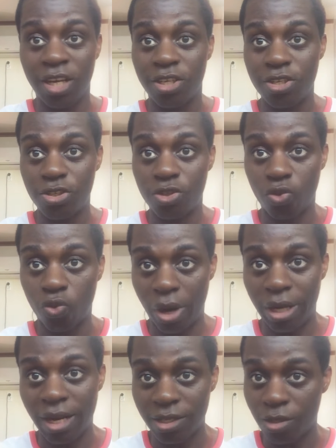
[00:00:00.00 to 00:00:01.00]
which is
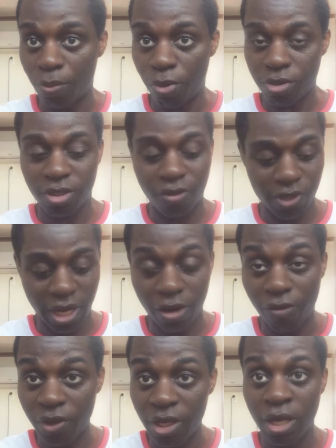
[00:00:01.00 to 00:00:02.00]
great. That's the positive side
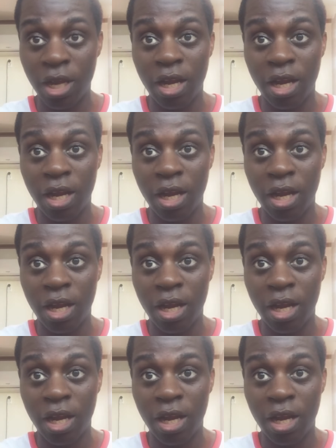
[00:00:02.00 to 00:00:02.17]
of it.